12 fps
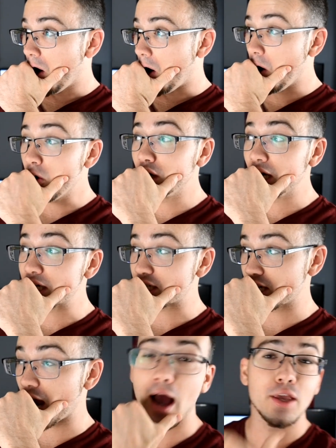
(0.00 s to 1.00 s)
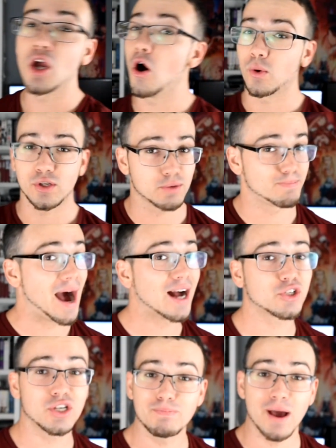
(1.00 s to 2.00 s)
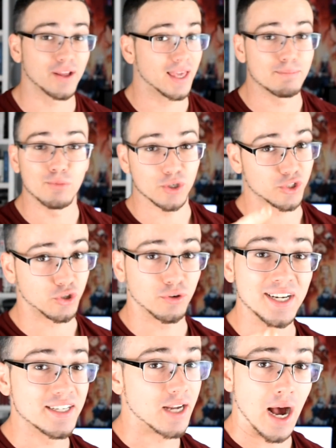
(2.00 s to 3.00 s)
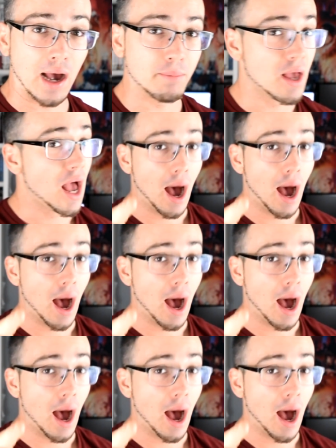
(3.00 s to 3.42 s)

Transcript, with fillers: Holy shit! Yo, Shinpachi better get more screen time.